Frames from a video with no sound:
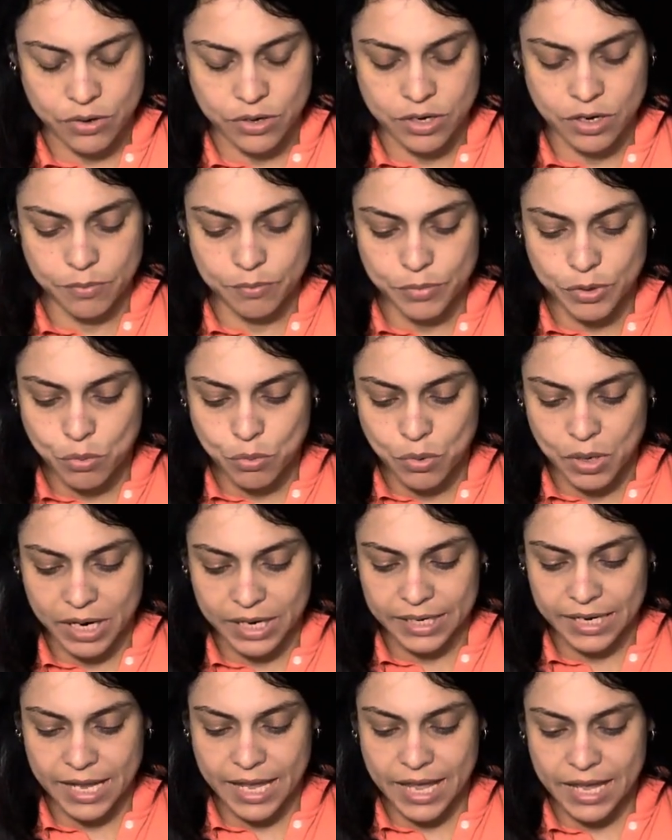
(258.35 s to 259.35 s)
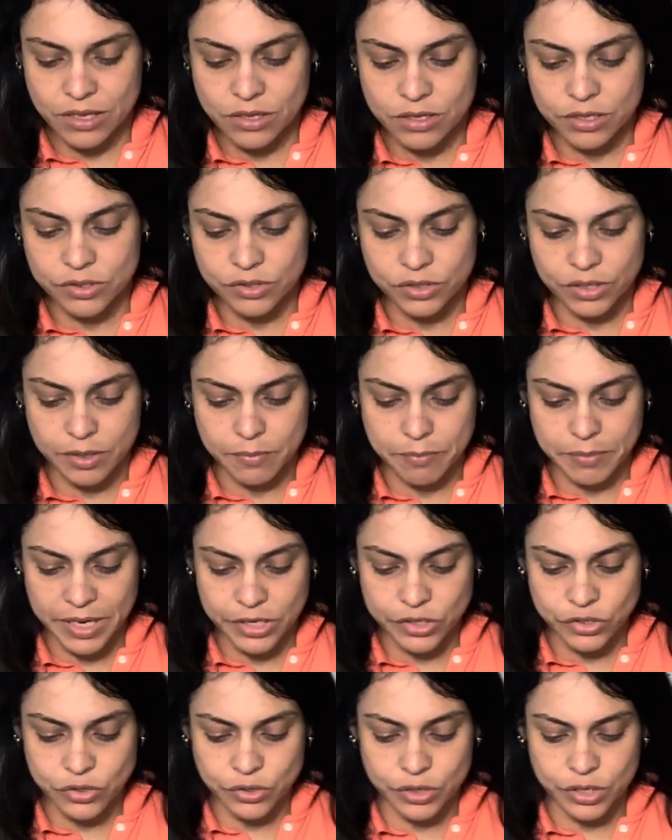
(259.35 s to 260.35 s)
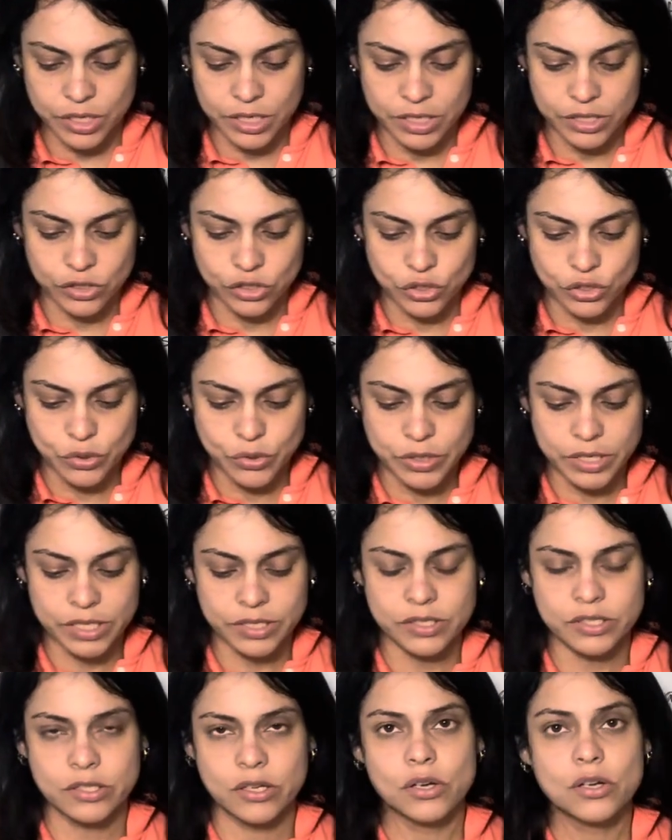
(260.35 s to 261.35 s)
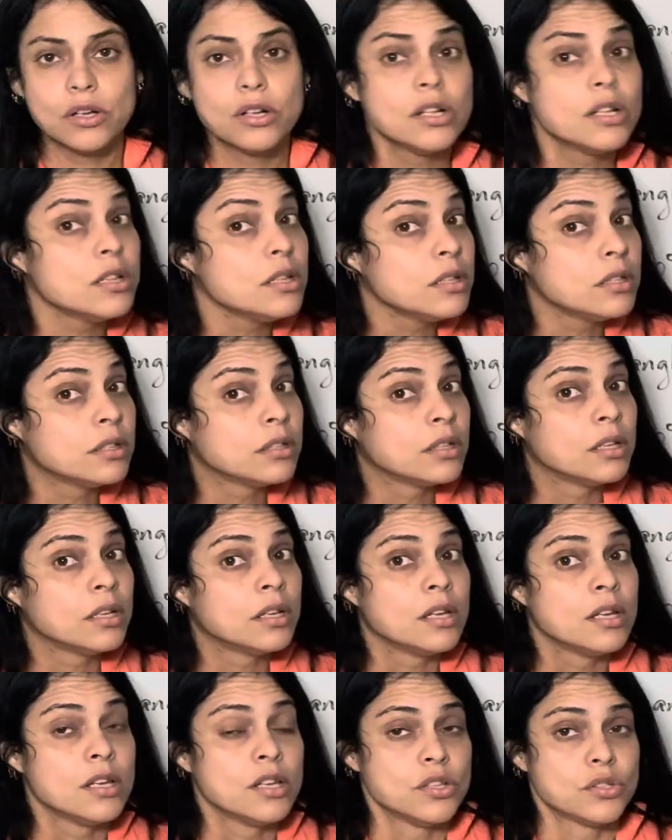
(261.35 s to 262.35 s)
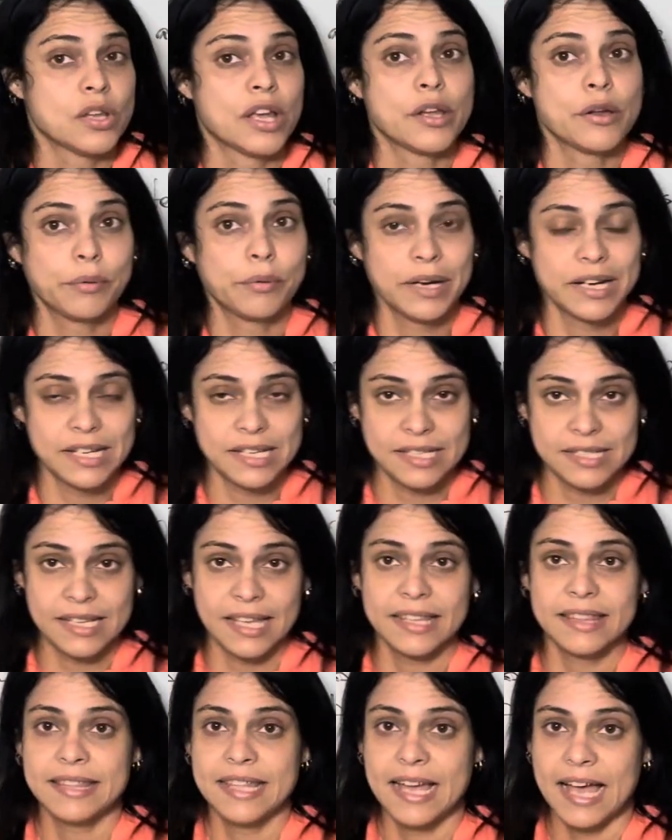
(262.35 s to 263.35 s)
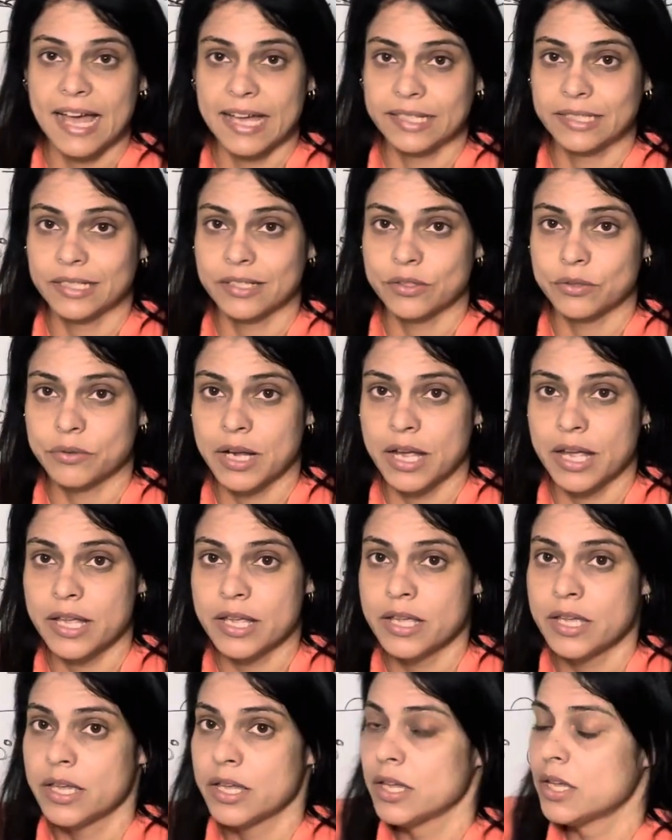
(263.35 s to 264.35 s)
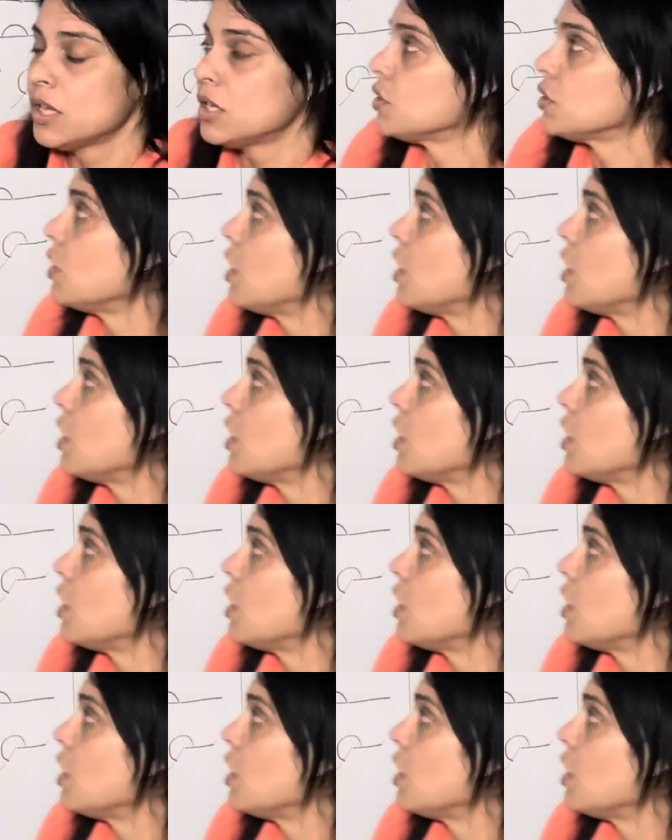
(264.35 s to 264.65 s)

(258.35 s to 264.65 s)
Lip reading: Number 1, angles are measured in units called, so I already said that, that's right. So